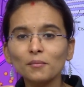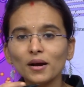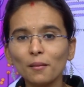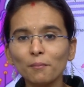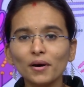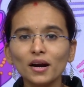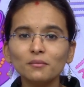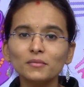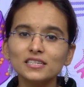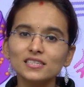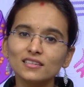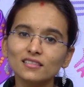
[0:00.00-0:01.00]

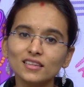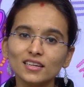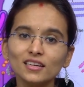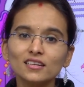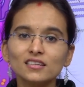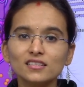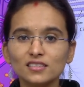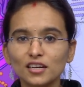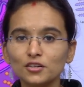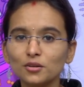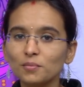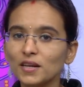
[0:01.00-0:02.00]
compartments in the
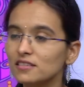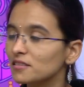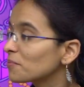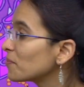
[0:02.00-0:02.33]
cytoplasm.